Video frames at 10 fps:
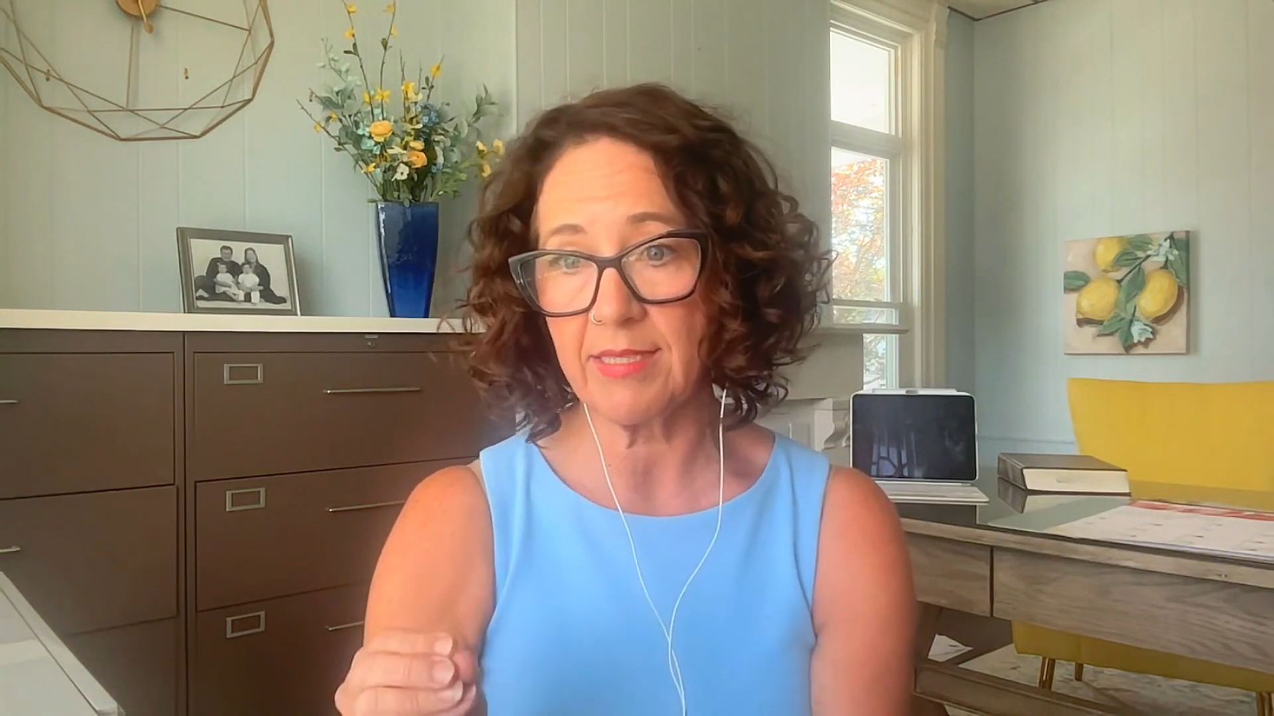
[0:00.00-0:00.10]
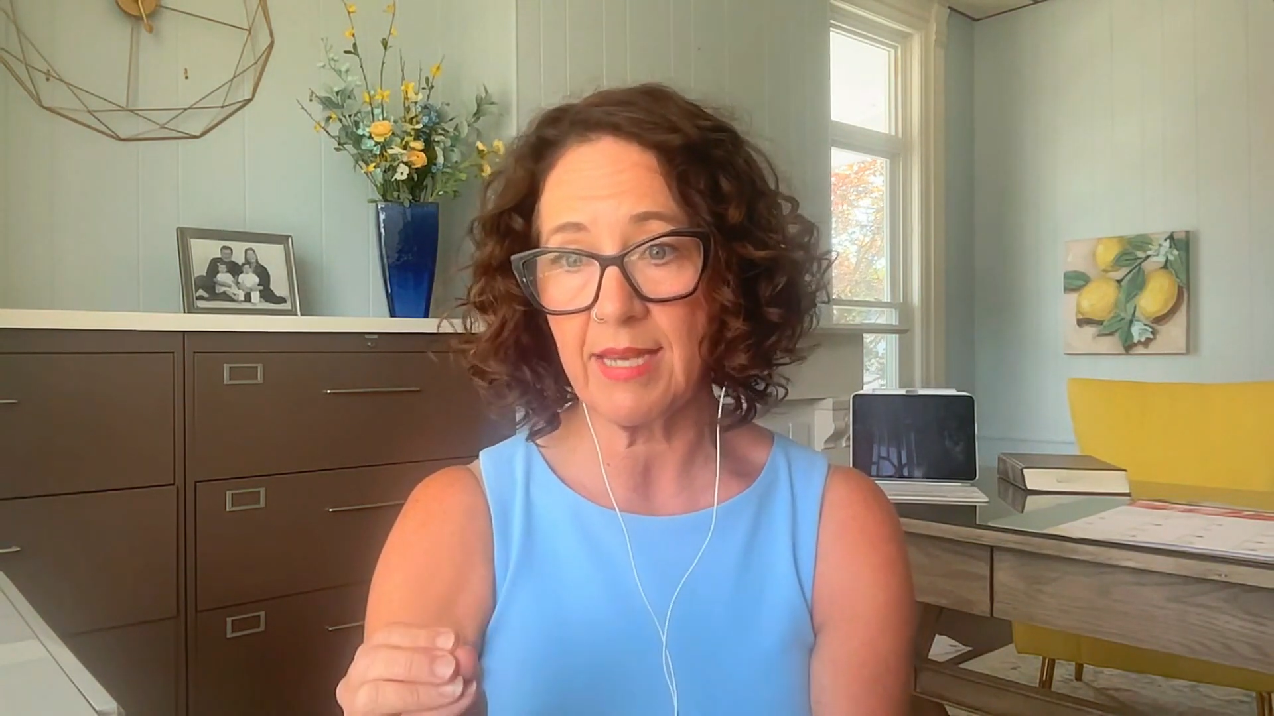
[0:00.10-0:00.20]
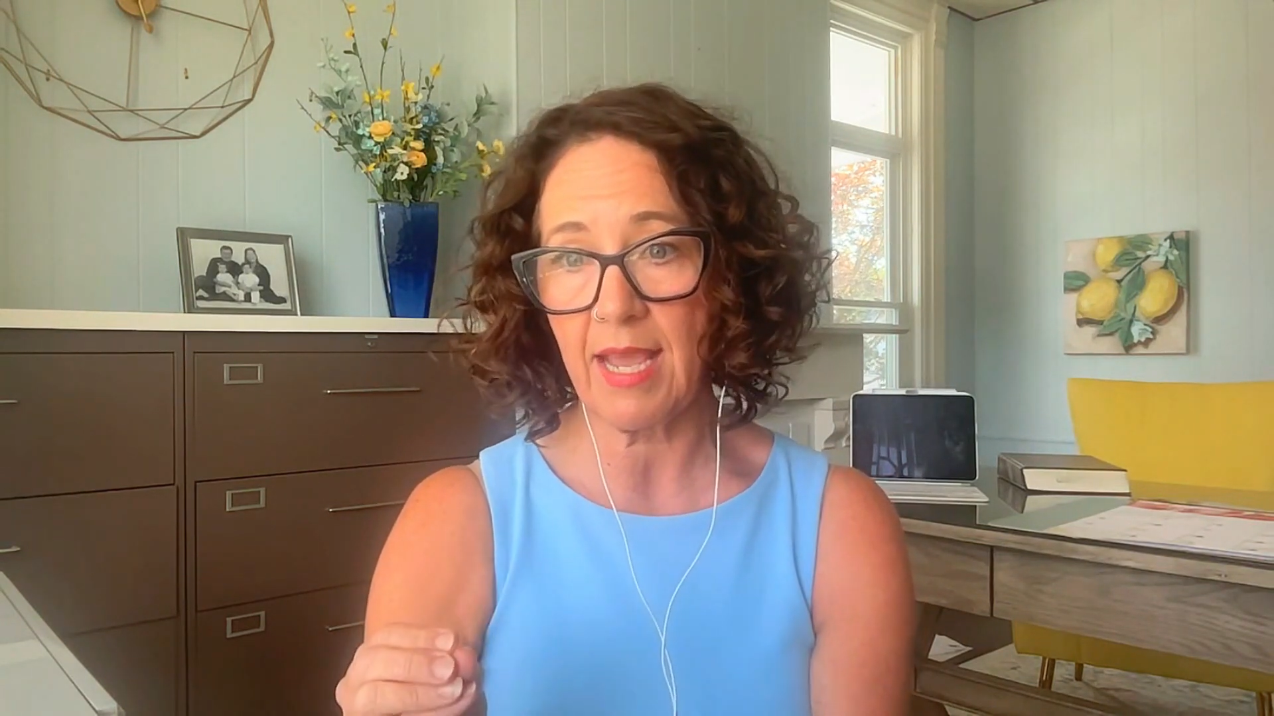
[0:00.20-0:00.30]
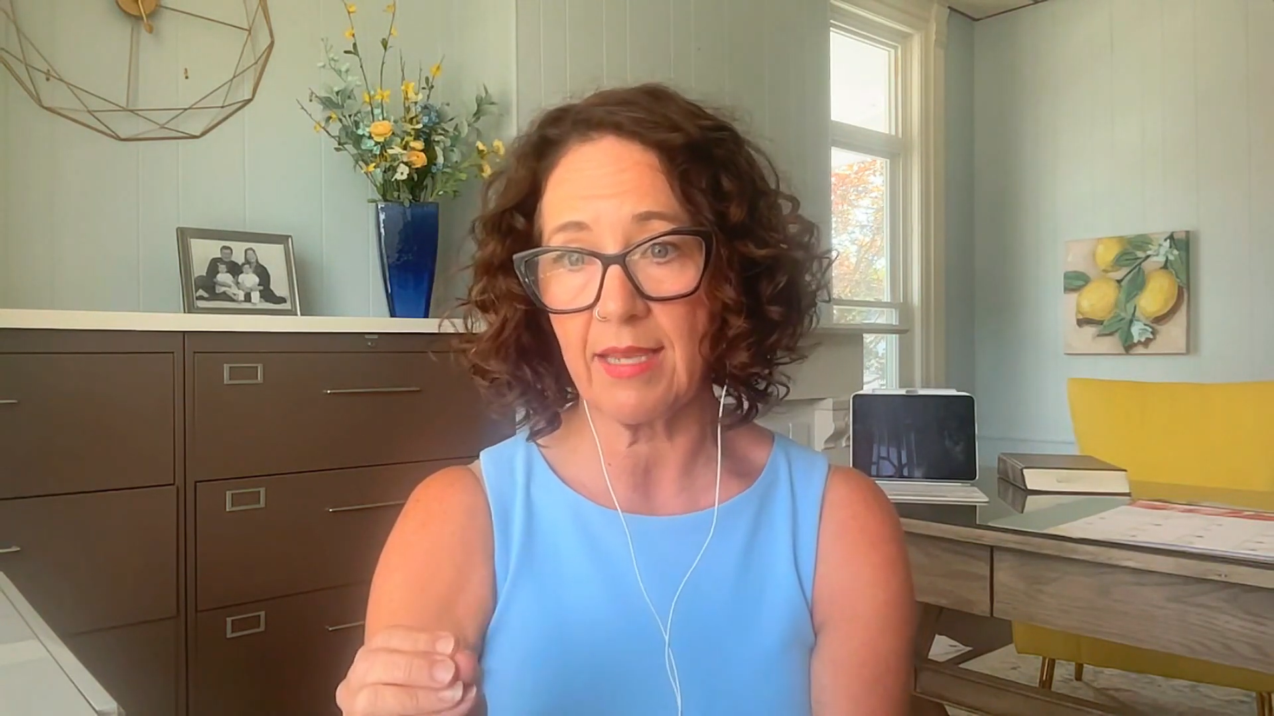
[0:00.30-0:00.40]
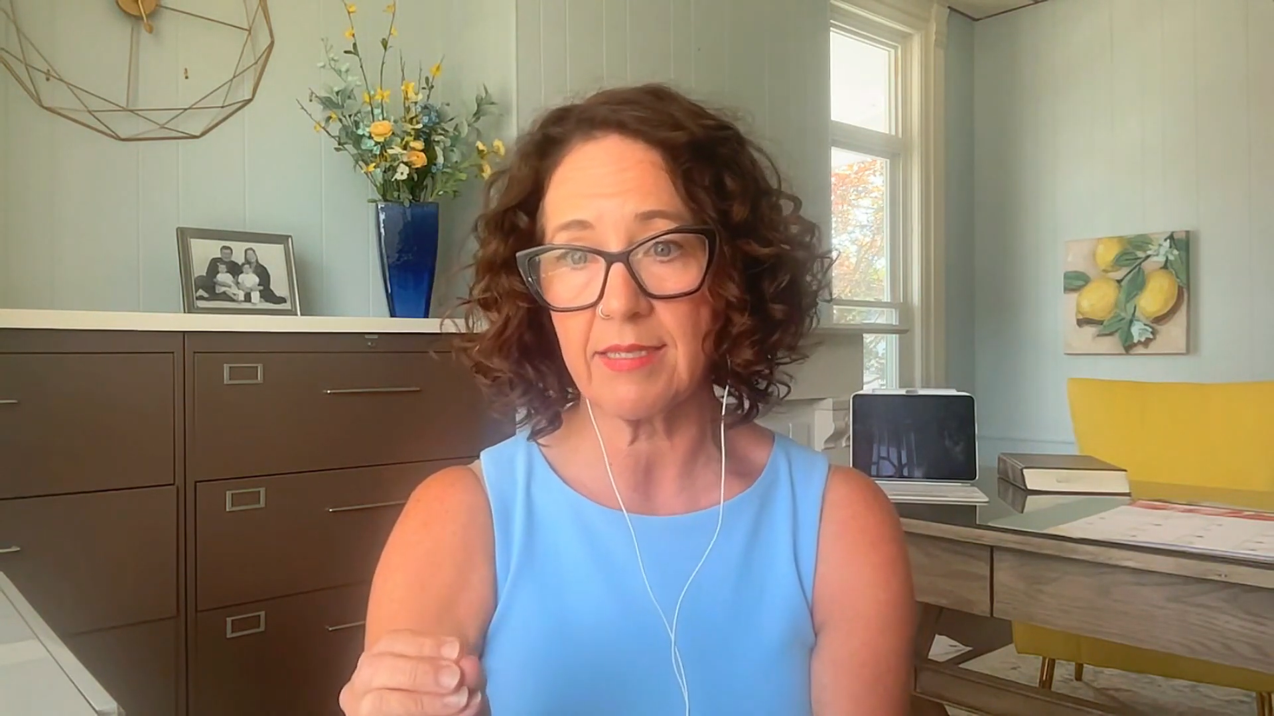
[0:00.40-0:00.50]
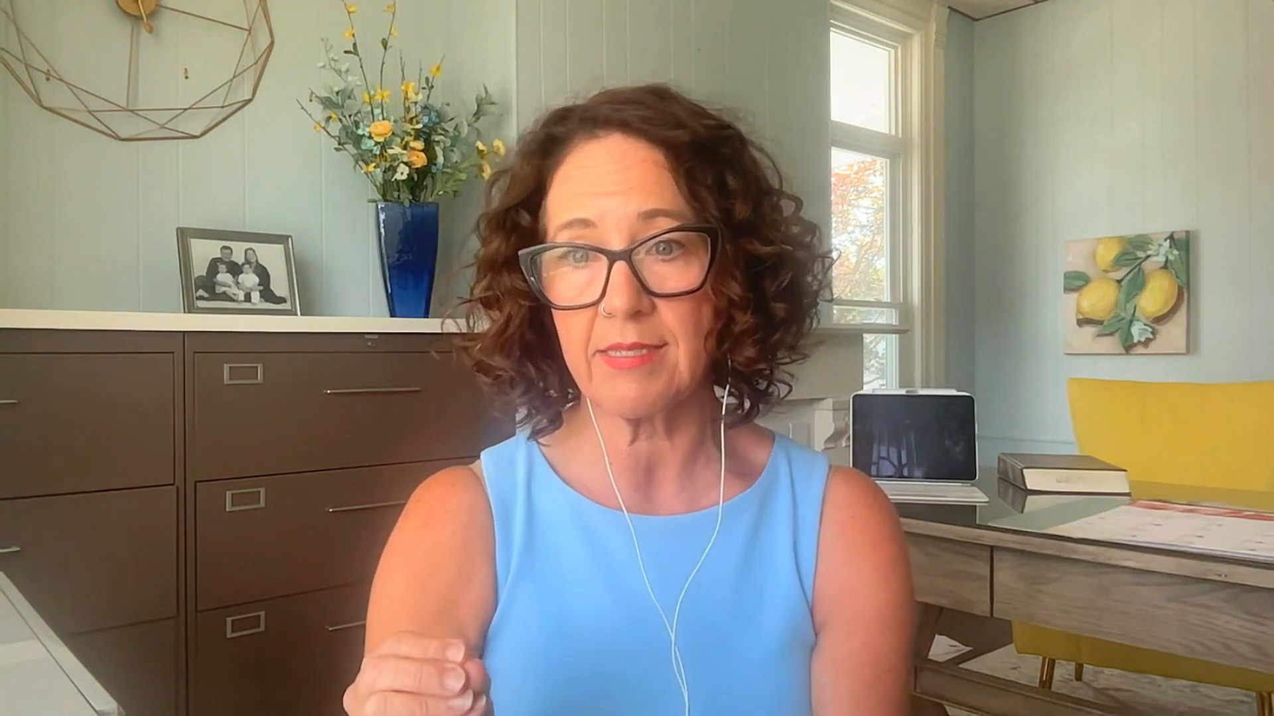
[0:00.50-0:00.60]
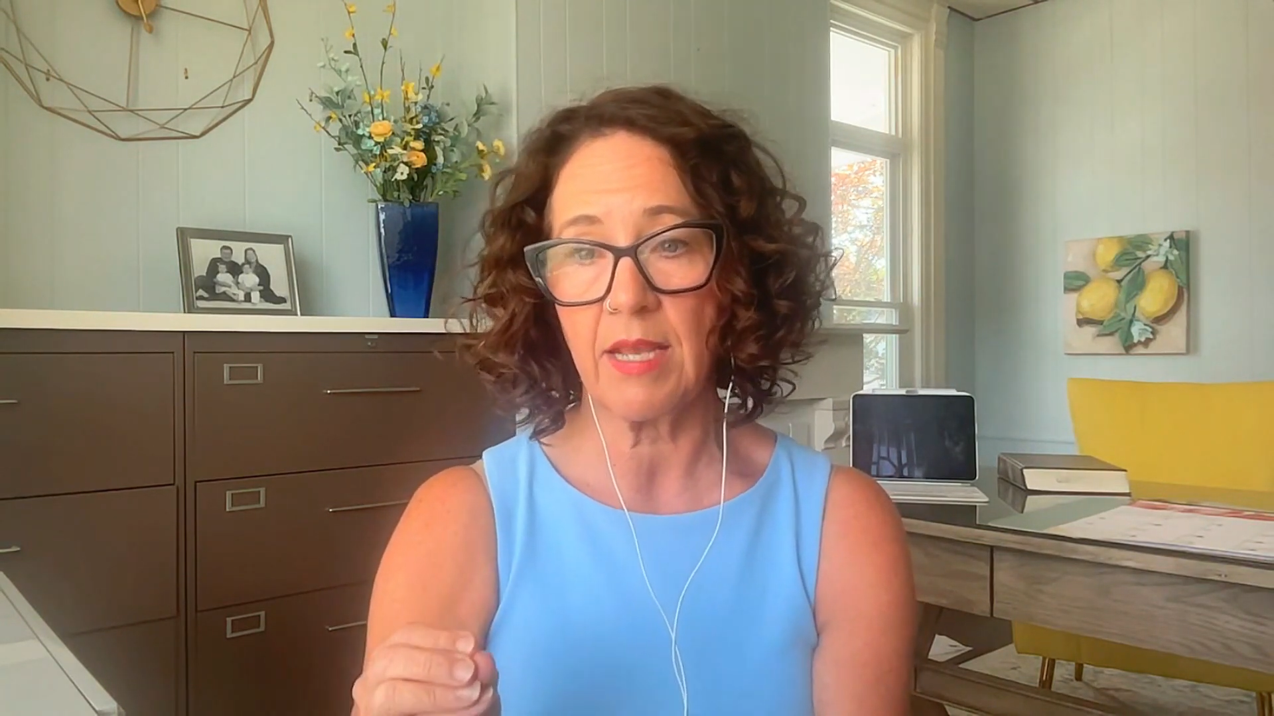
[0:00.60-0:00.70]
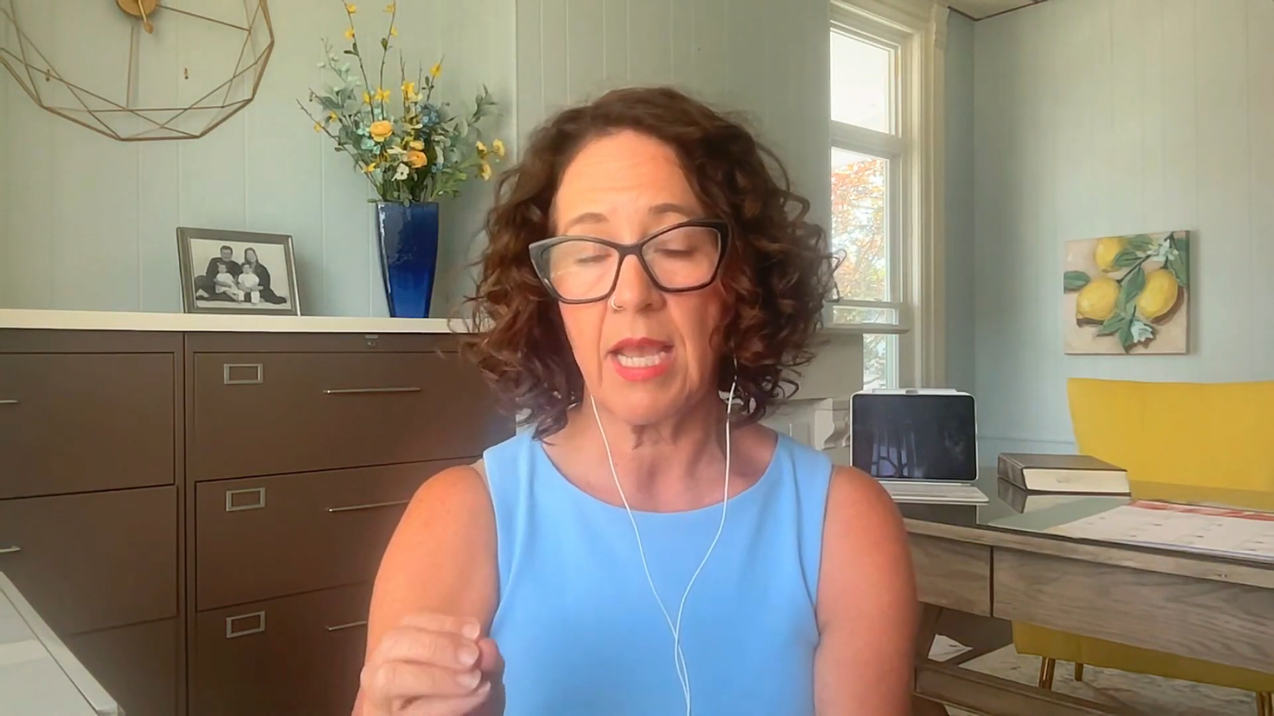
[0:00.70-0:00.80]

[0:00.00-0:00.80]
States,